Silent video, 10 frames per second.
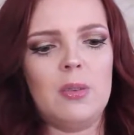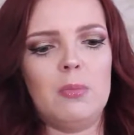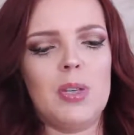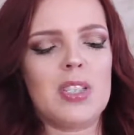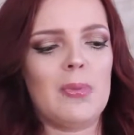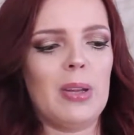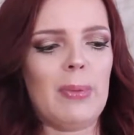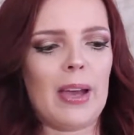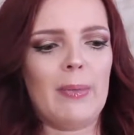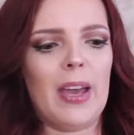put some on the
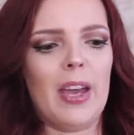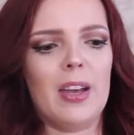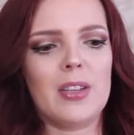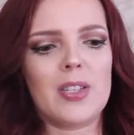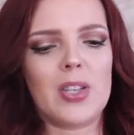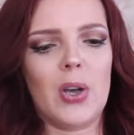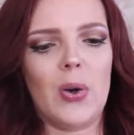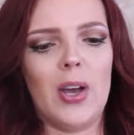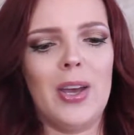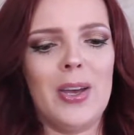back of my hand.
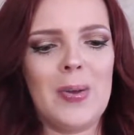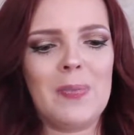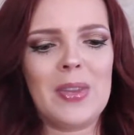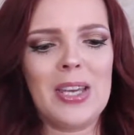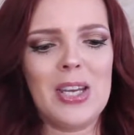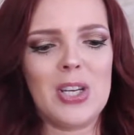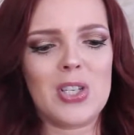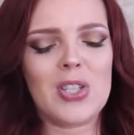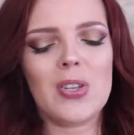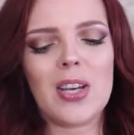So
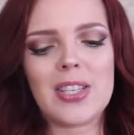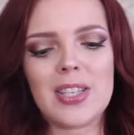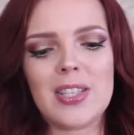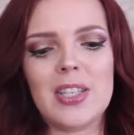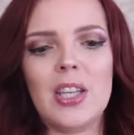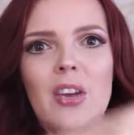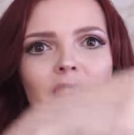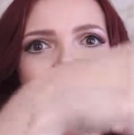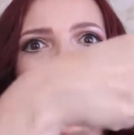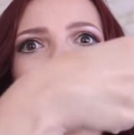just so you guys can see the
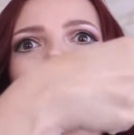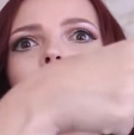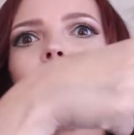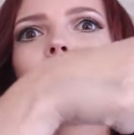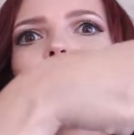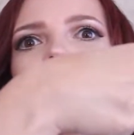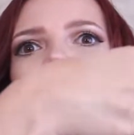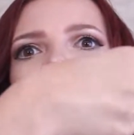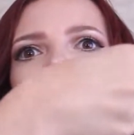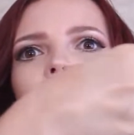effect. So it's just
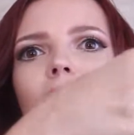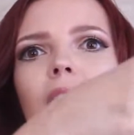kind of like